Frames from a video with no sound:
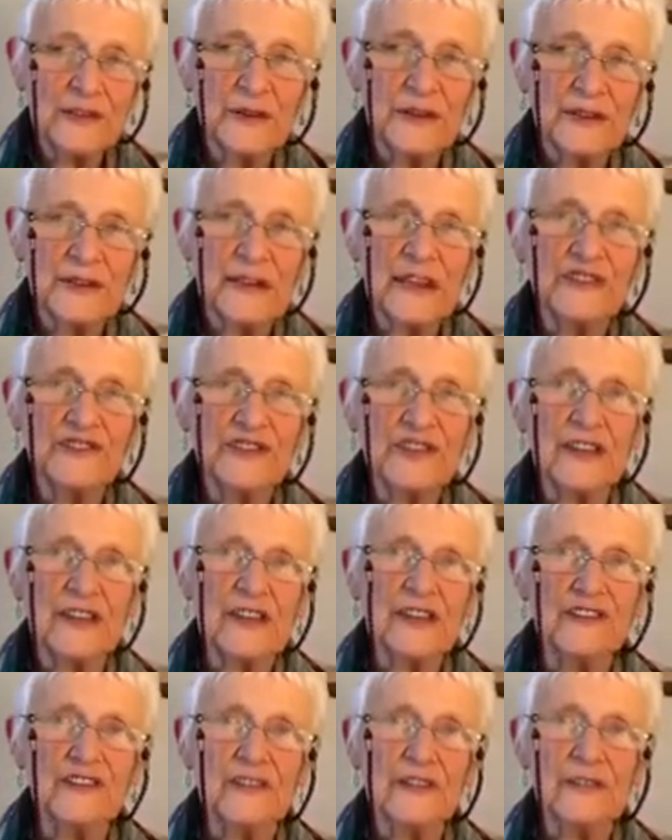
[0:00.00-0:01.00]
at
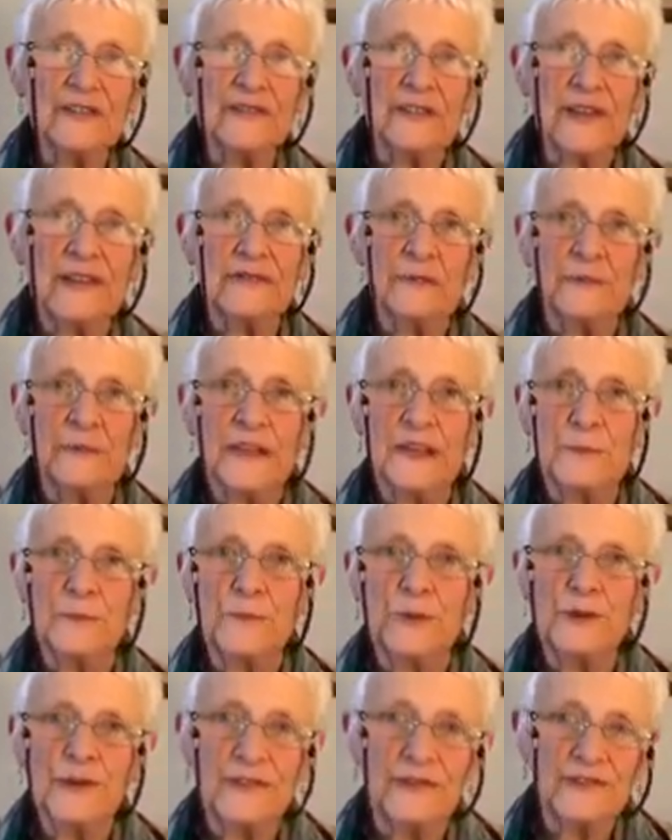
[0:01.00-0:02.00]
education as never being a
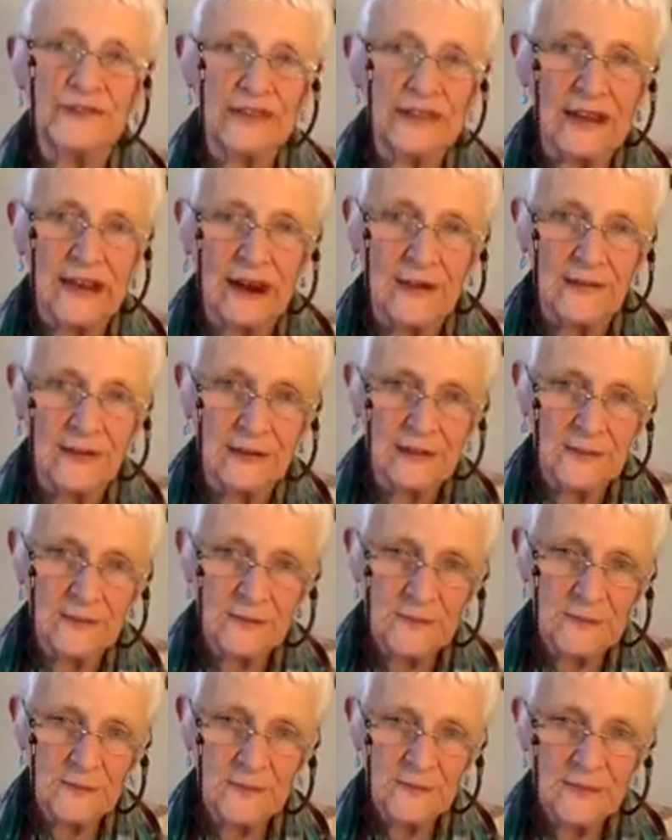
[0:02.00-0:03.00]
burden to carry,
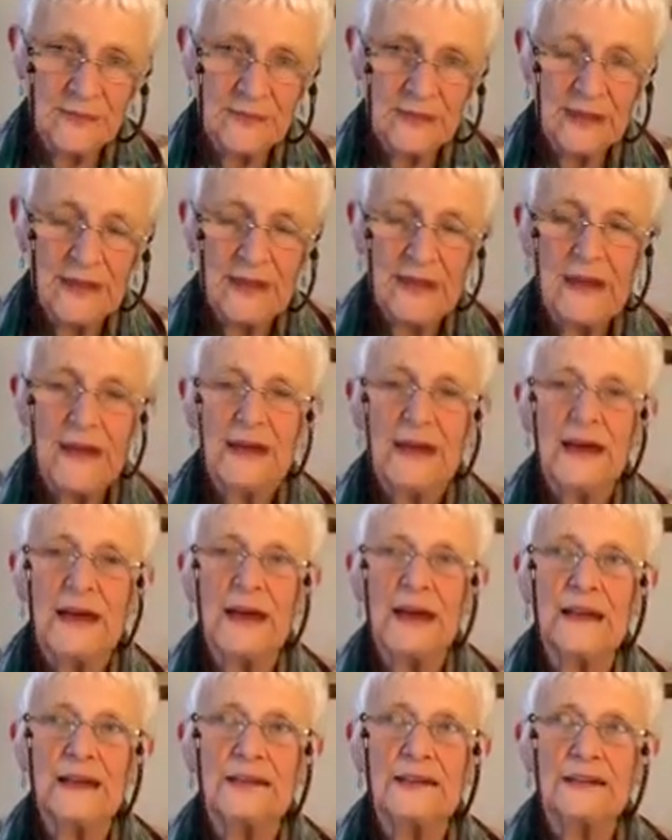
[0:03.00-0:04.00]

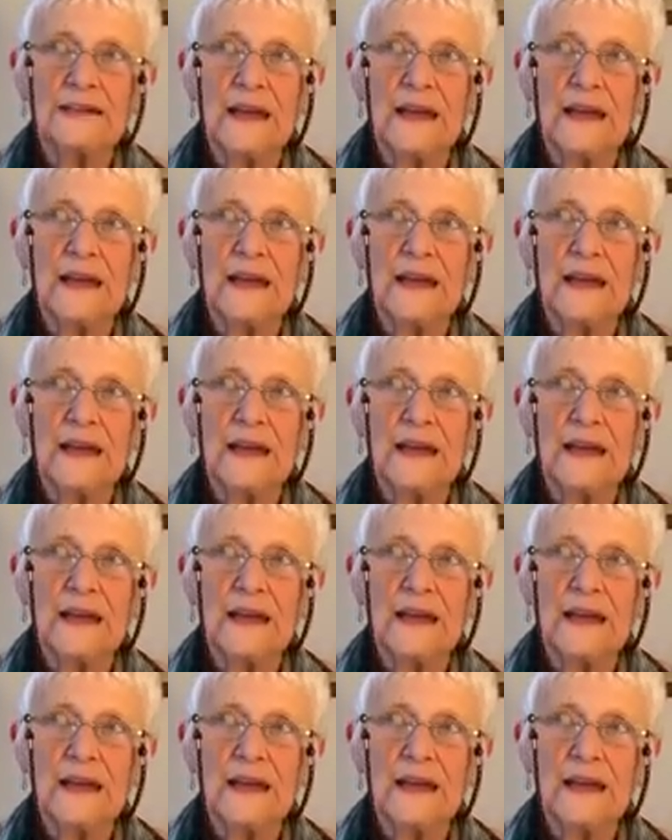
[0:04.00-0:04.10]
and